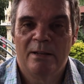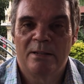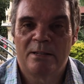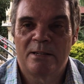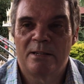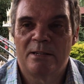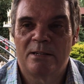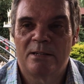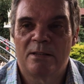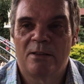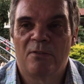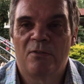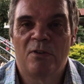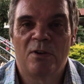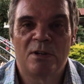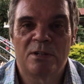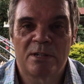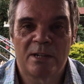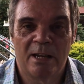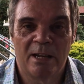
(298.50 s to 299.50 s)
since the
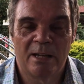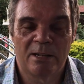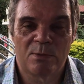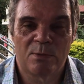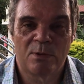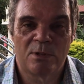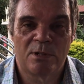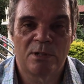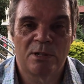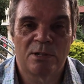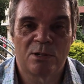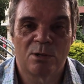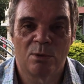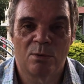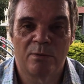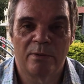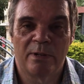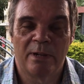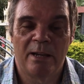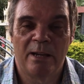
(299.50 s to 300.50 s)
first case was
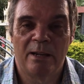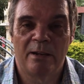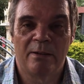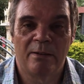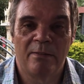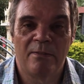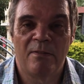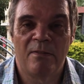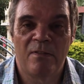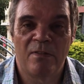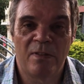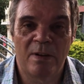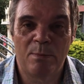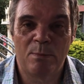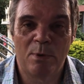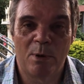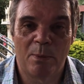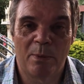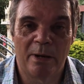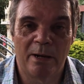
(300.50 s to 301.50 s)
discovered here in
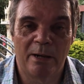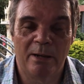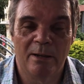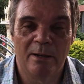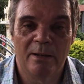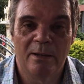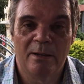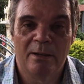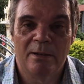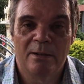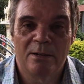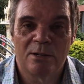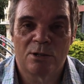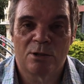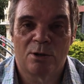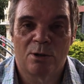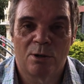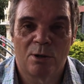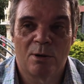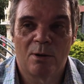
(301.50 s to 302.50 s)
February.
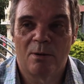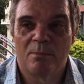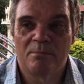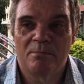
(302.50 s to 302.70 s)
So